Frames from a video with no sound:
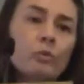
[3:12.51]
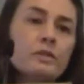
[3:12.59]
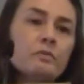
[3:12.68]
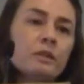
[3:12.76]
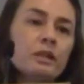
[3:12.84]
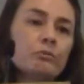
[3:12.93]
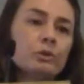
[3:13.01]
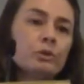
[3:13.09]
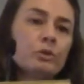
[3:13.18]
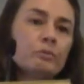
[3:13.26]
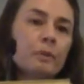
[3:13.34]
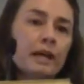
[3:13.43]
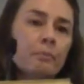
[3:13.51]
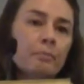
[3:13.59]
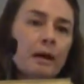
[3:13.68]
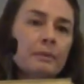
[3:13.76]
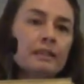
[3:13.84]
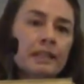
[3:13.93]
was being ruled by
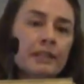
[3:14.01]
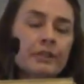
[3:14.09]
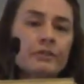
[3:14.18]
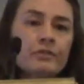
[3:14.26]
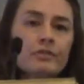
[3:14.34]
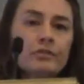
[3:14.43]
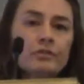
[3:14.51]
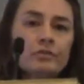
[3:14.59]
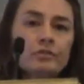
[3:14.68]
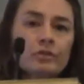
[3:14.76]
puppet leaders